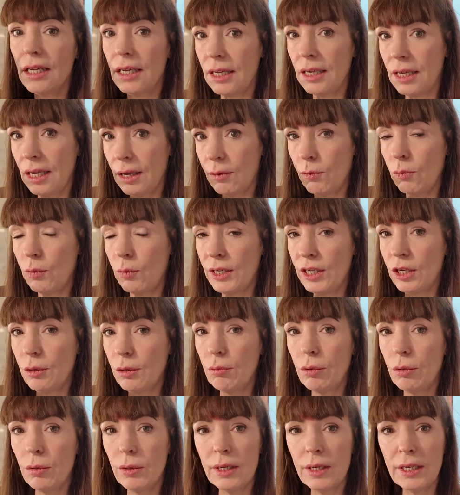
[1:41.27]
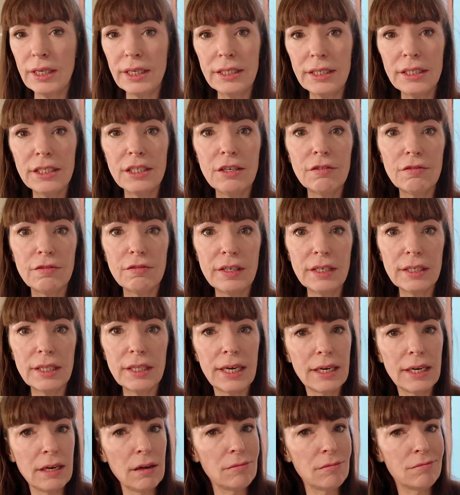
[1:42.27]
And when you pull it, you feel
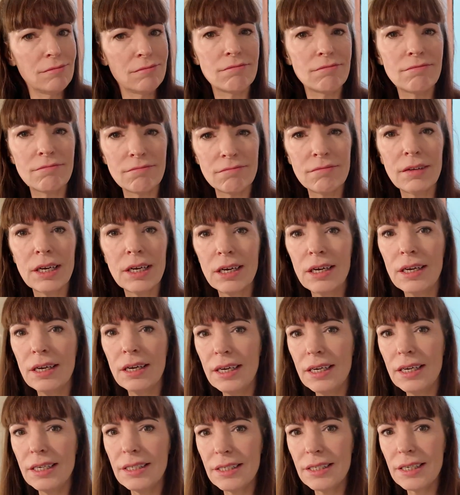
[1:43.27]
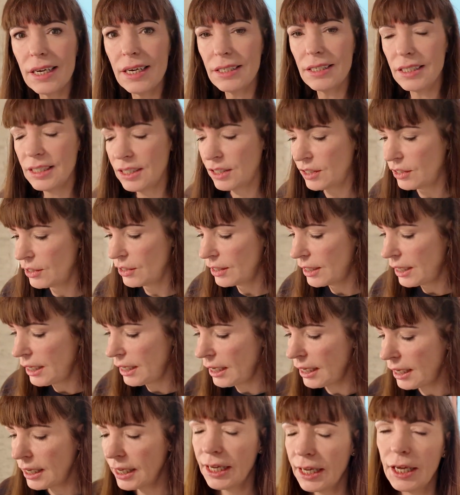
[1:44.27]
like, it's kind of
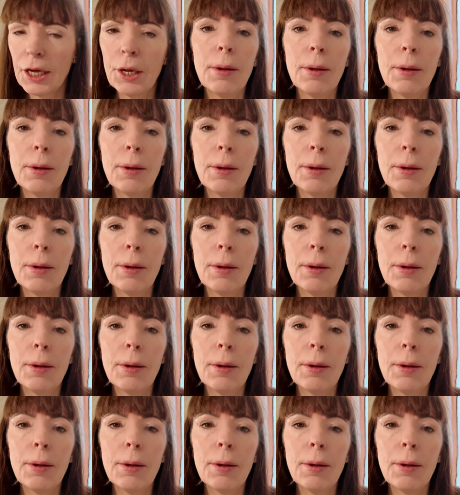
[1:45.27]
sturdy.